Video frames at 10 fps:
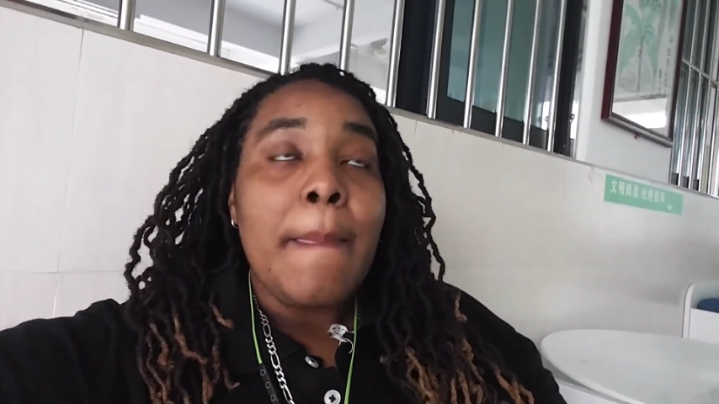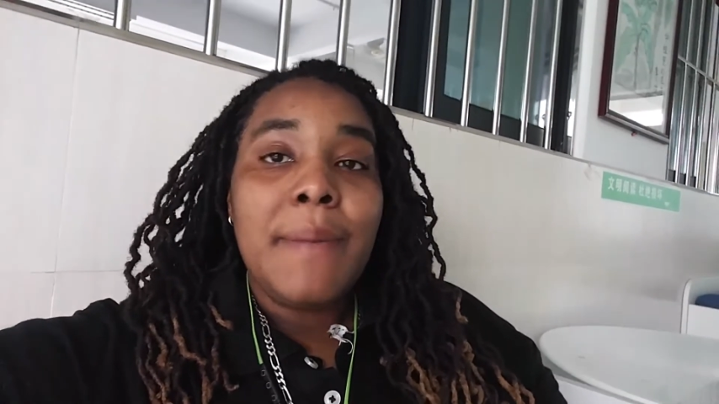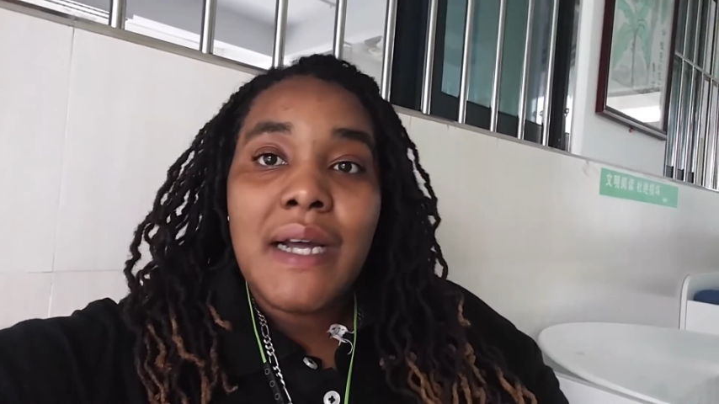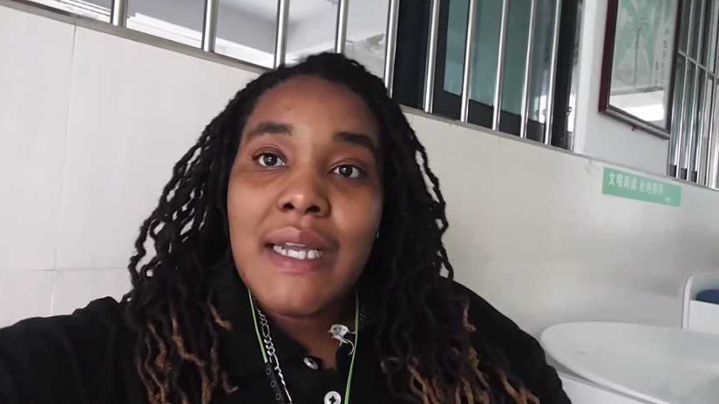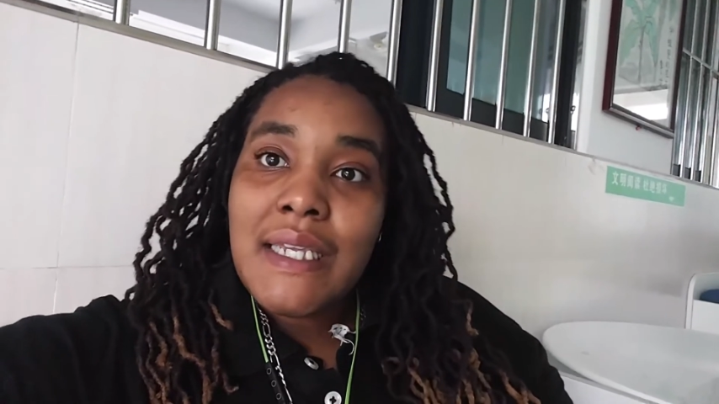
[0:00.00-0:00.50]

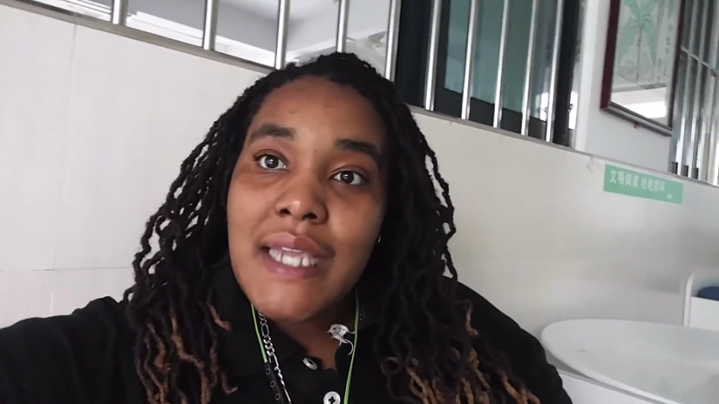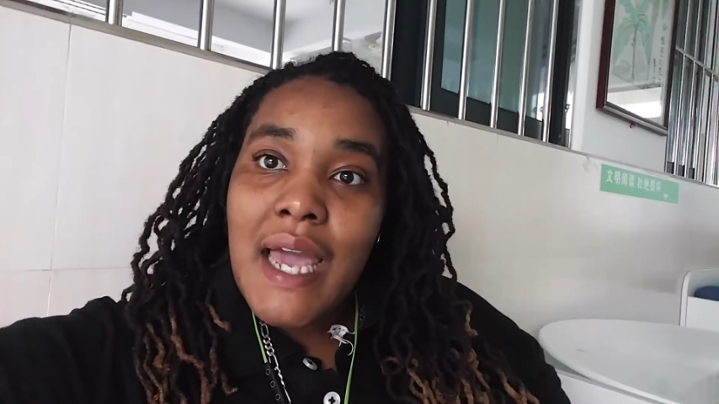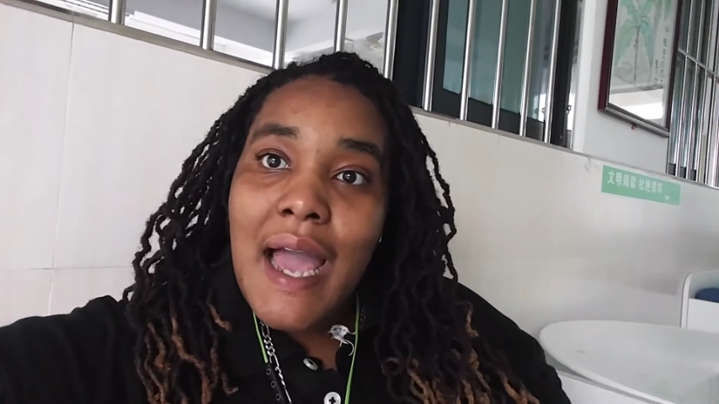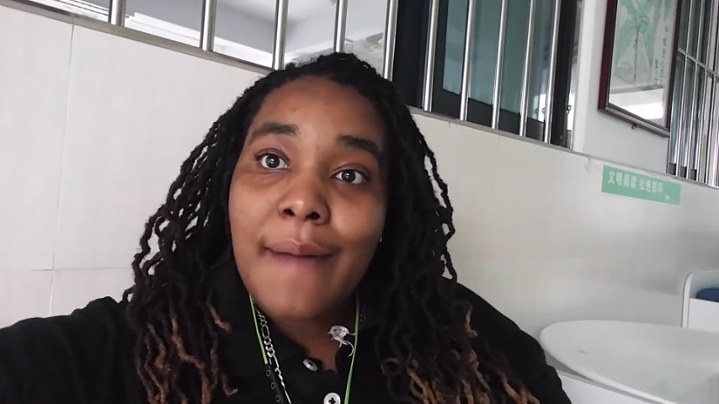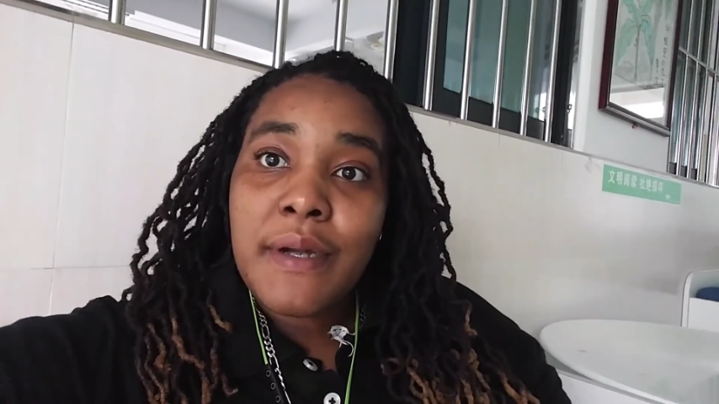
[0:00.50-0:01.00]
But
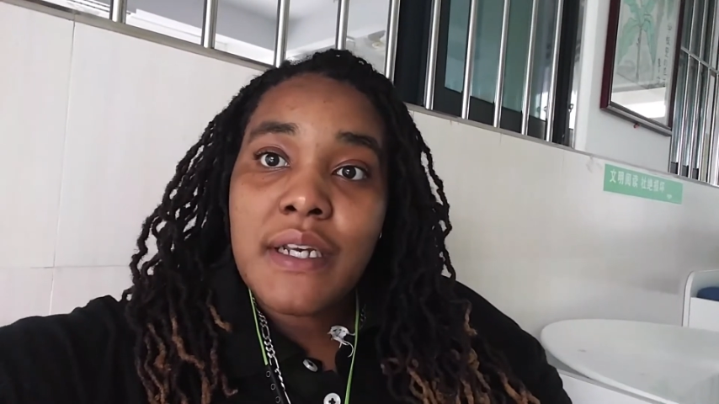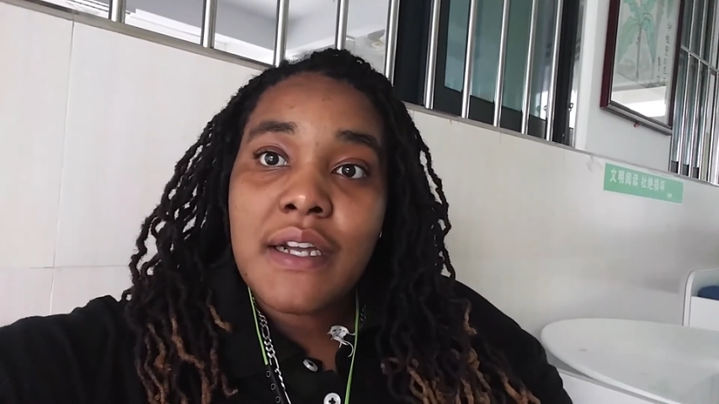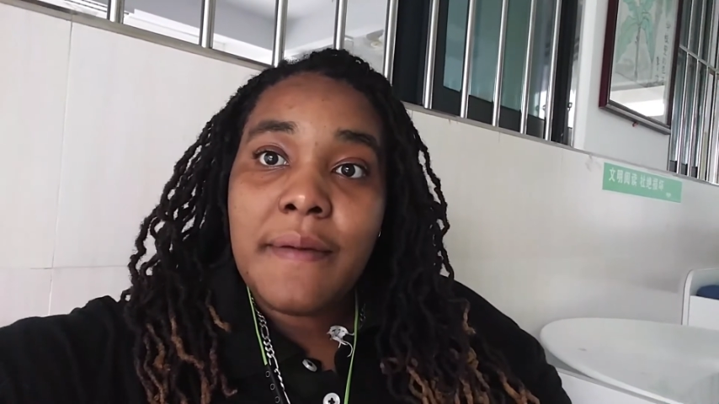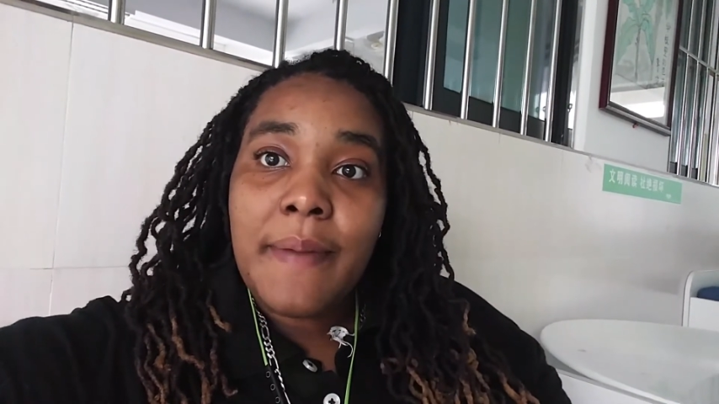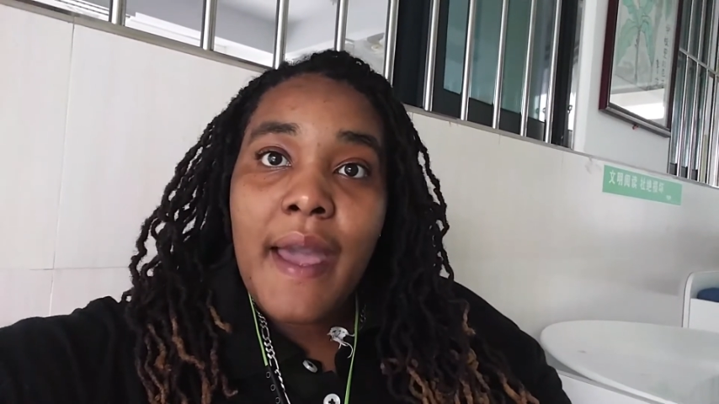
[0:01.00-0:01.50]
yeah, I'm going to
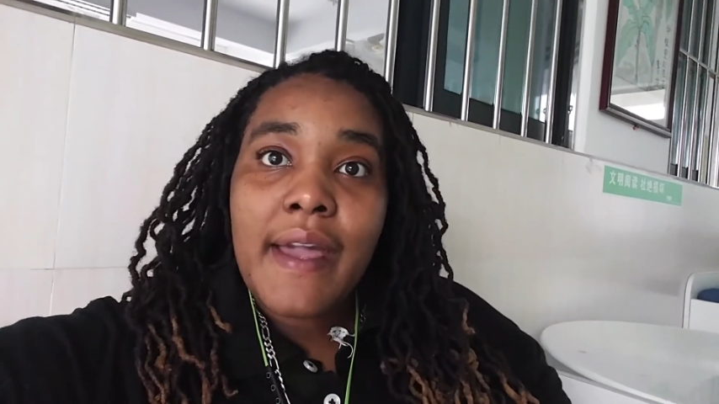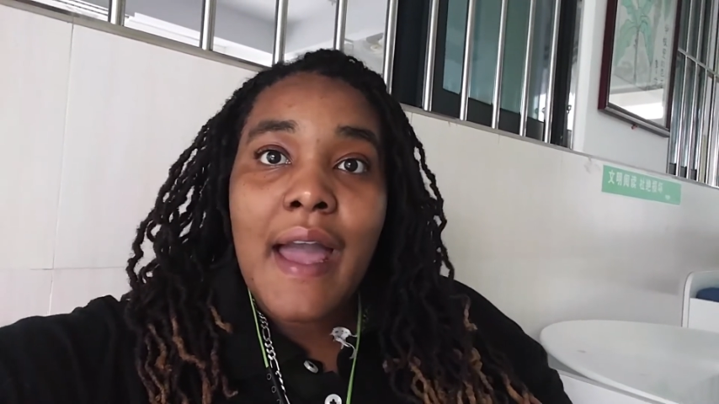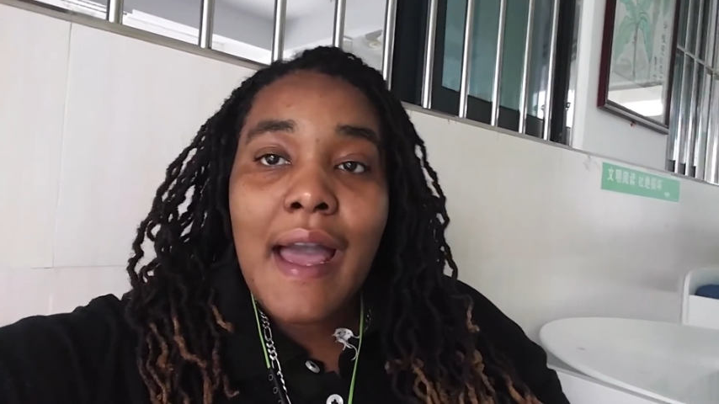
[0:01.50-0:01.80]
come back.